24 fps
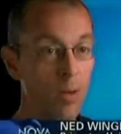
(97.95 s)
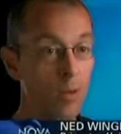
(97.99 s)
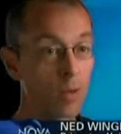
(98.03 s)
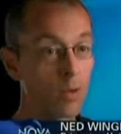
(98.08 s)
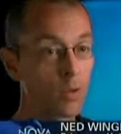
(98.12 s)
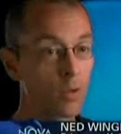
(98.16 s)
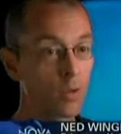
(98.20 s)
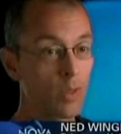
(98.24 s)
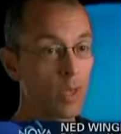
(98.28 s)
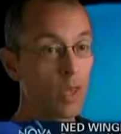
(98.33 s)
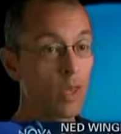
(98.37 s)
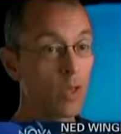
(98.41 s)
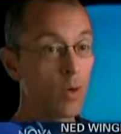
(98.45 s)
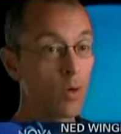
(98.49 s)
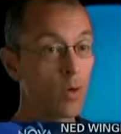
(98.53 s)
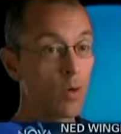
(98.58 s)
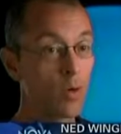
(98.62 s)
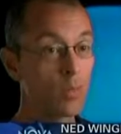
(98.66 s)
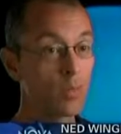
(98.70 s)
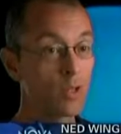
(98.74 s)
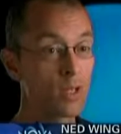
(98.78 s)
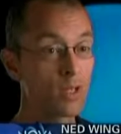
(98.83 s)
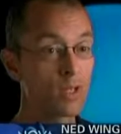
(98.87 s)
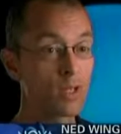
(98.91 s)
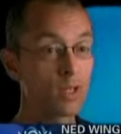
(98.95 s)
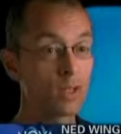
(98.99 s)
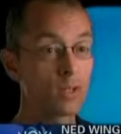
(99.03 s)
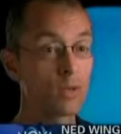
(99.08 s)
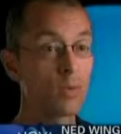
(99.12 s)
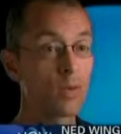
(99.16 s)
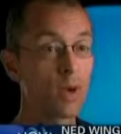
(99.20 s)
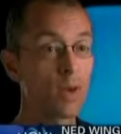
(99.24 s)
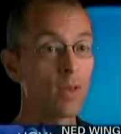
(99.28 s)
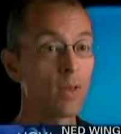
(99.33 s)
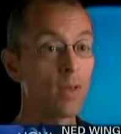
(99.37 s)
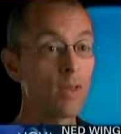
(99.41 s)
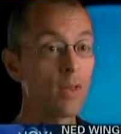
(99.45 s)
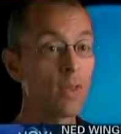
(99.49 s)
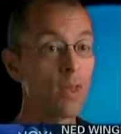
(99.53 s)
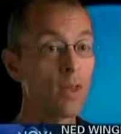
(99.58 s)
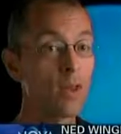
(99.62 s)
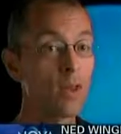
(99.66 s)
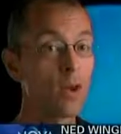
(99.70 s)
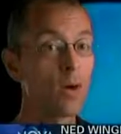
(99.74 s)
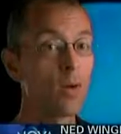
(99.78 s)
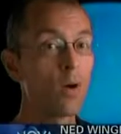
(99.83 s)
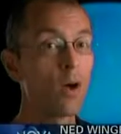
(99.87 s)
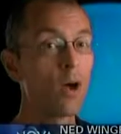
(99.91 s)
So quorum sensing is the way they
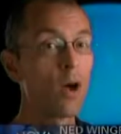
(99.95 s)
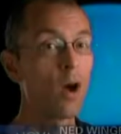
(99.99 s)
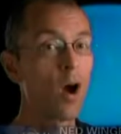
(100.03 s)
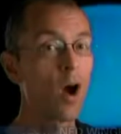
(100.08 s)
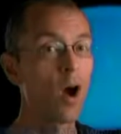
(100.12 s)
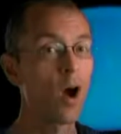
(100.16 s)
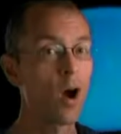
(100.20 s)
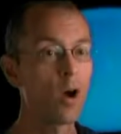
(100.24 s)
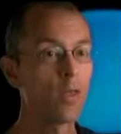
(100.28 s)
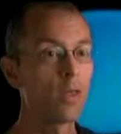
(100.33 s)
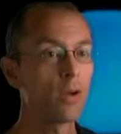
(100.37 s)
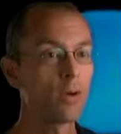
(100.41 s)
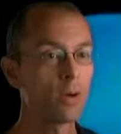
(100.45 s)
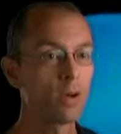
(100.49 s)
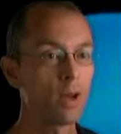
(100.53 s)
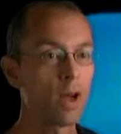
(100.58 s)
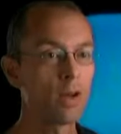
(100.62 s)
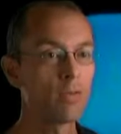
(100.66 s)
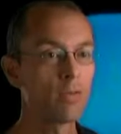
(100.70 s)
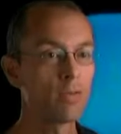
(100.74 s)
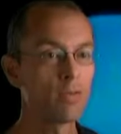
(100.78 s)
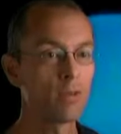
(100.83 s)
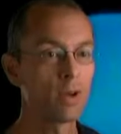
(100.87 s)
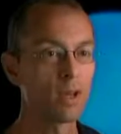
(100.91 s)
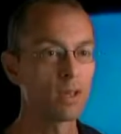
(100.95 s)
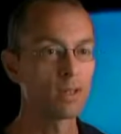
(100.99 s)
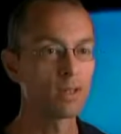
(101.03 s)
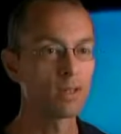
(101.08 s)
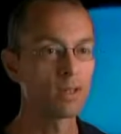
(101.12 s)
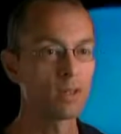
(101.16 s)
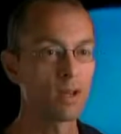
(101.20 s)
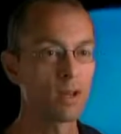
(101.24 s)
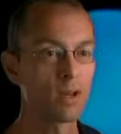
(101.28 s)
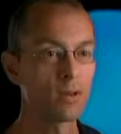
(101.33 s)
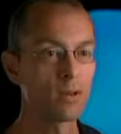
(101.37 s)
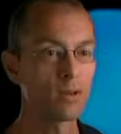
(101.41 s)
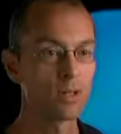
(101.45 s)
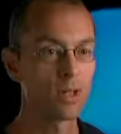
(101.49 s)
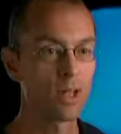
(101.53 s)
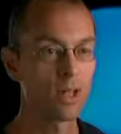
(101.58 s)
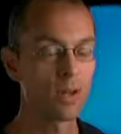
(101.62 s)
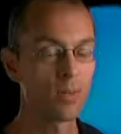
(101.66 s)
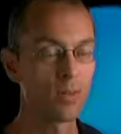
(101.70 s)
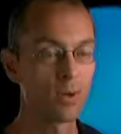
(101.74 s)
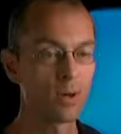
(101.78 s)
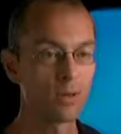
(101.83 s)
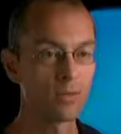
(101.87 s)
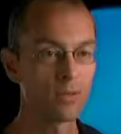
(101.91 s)
know, are there enough of us to
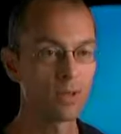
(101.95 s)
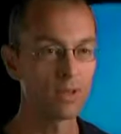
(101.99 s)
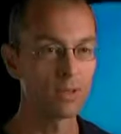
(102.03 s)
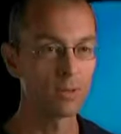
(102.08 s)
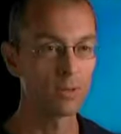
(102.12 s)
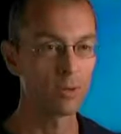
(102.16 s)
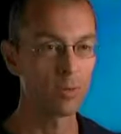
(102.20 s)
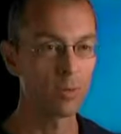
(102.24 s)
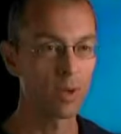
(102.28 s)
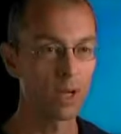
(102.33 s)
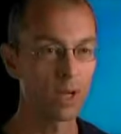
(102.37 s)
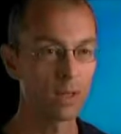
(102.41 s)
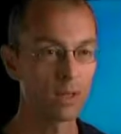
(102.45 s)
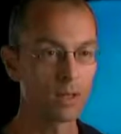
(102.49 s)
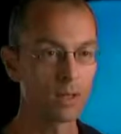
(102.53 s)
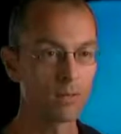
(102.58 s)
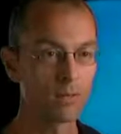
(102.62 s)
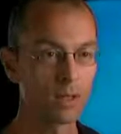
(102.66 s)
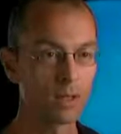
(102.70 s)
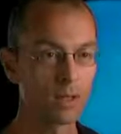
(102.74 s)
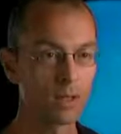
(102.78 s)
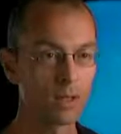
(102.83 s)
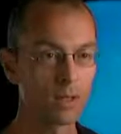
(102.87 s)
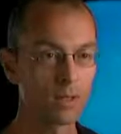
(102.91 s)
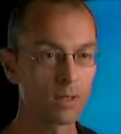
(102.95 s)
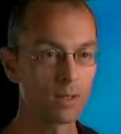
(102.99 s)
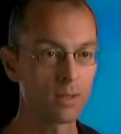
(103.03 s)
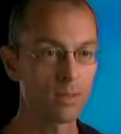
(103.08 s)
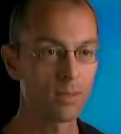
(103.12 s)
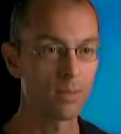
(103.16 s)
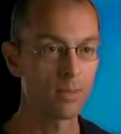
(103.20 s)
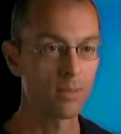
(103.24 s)
undertake one of these group activities?